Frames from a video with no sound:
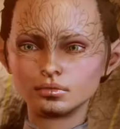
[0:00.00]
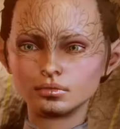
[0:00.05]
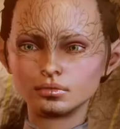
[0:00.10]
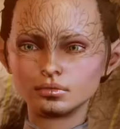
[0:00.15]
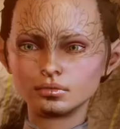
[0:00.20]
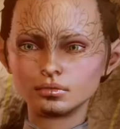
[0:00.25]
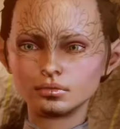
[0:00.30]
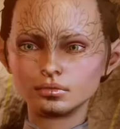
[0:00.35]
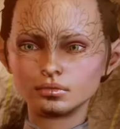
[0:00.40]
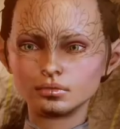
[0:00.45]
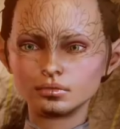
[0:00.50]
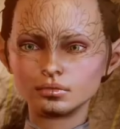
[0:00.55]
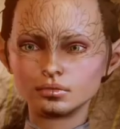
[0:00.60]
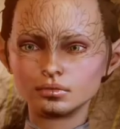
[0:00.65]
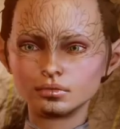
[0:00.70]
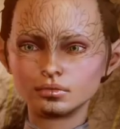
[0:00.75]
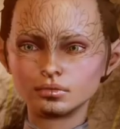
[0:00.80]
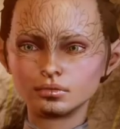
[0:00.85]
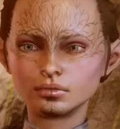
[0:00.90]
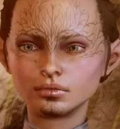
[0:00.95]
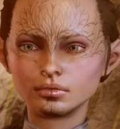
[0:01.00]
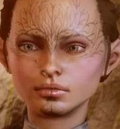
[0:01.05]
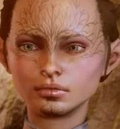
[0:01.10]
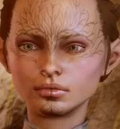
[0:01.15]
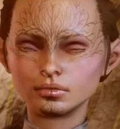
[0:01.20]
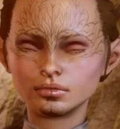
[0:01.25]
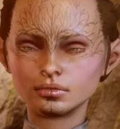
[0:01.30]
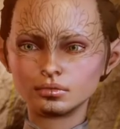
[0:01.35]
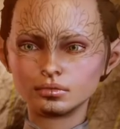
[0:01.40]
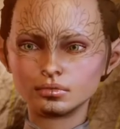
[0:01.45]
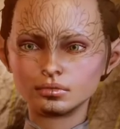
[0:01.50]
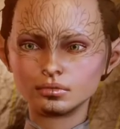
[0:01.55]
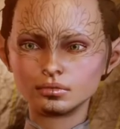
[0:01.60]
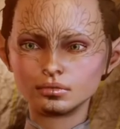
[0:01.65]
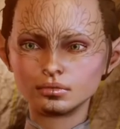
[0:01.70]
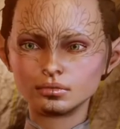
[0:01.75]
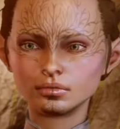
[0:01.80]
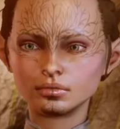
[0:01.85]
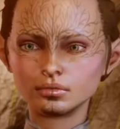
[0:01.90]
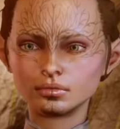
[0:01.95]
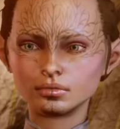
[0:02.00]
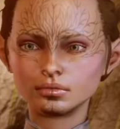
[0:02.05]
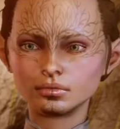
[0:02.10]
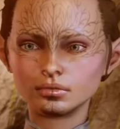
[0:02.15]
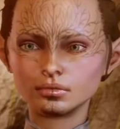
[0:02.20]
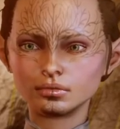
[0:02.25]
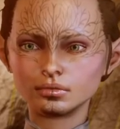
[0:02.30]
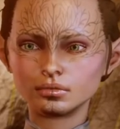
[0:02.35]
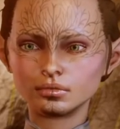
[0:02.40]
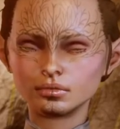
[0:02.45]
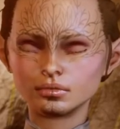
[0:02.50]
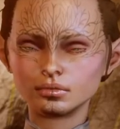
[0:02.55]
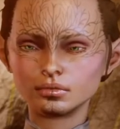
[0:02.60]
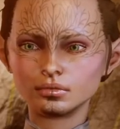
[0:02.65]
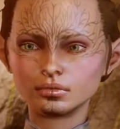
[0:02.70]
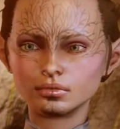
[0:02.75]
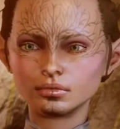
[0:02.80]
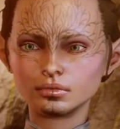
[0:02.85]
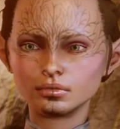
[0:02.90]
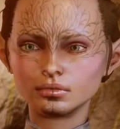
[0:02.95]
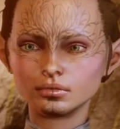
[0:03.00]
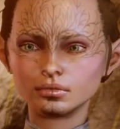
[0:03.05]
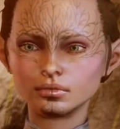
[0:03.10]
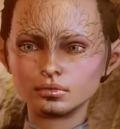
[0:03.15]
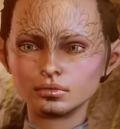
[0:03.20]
Nothing is said.